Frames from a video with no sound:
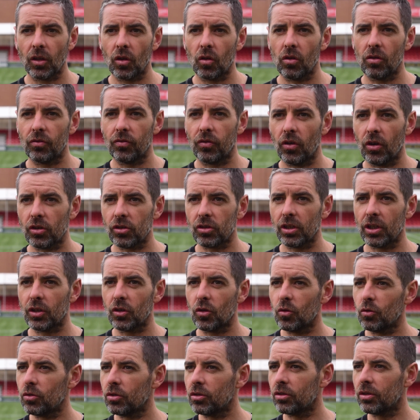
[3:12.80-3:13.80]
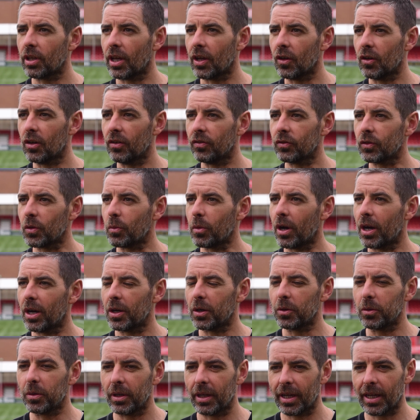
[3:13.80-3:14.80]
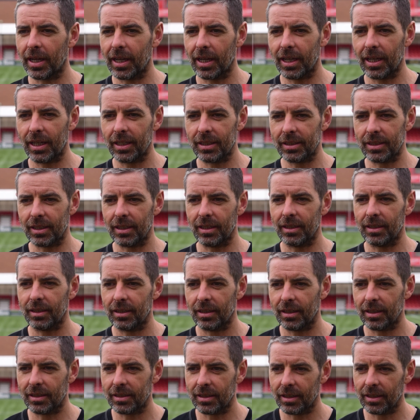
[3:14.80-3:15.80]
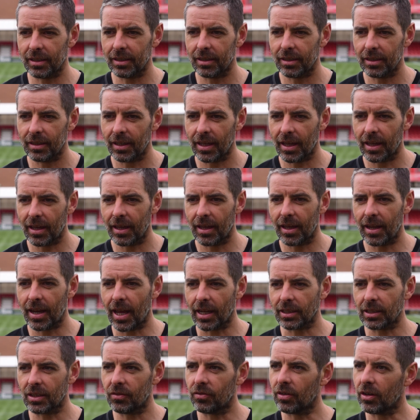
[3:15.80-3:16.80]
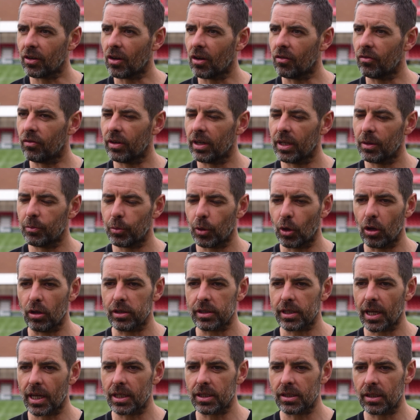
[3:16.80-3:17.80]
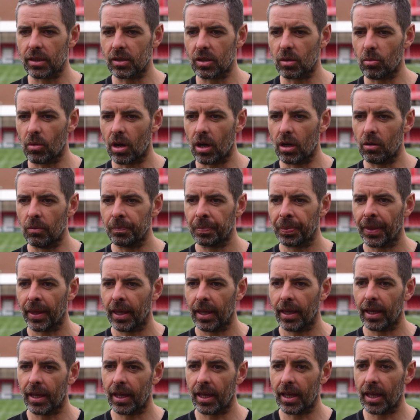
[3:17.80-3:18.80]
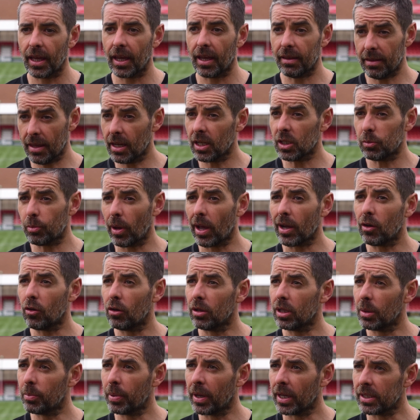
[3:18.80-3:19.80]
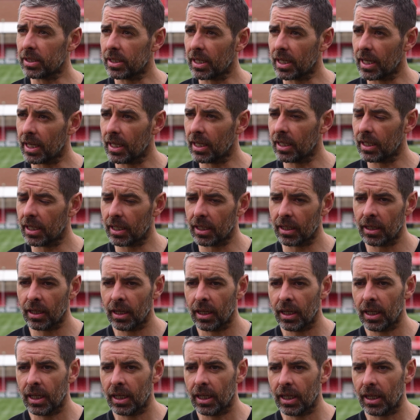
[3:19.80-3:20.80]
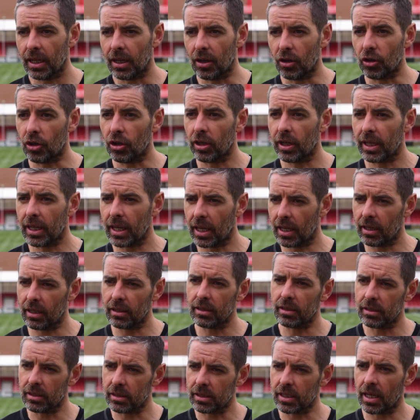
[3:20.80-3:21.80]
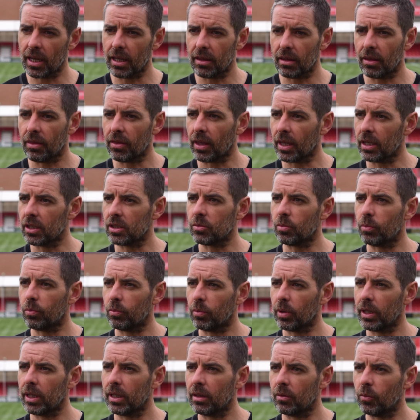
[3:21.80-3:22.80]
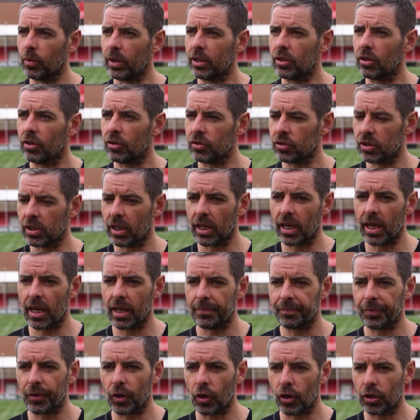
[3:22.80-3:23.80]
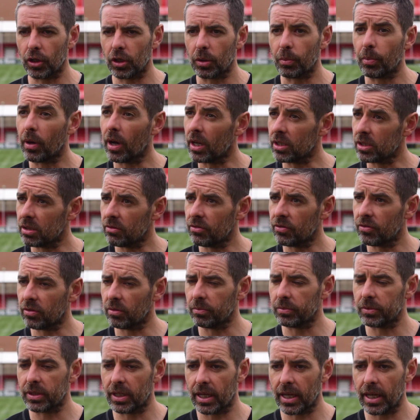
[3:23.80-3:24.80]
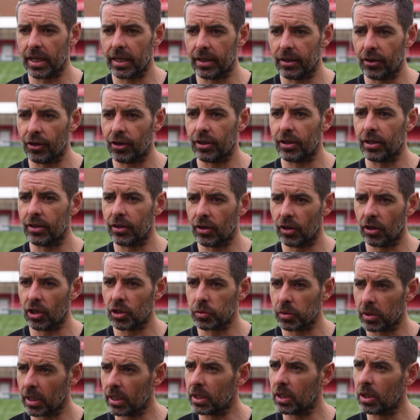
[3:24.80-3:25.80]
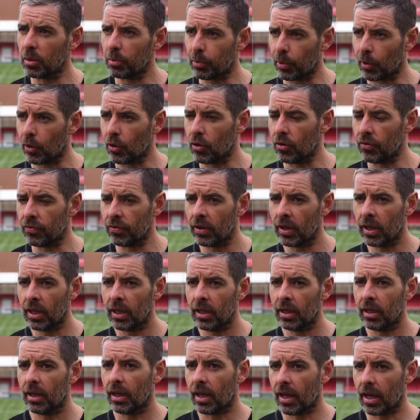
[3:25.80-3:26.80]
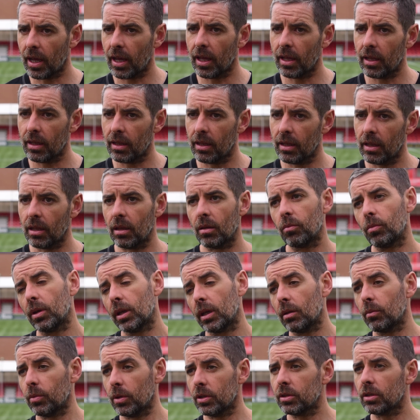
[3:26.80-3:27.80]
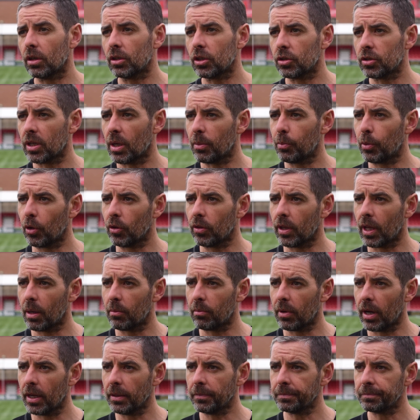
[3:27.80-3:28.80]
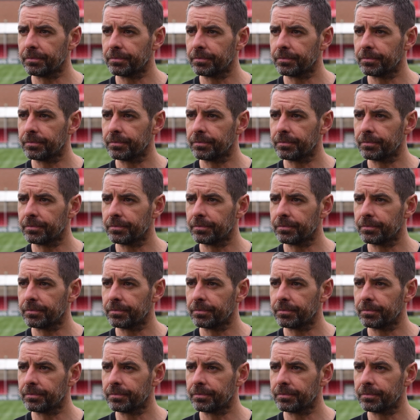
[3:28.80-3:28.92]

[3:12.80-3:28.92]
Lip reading: No, unfortunately, no day off tomorrow. It's an active recovery pool session tomorrow, and then it's back on the pitch again and looking again at, as I say, the things we done today, looking at the positives from today, looking at the areas we need to improve, and we start to try and put them right.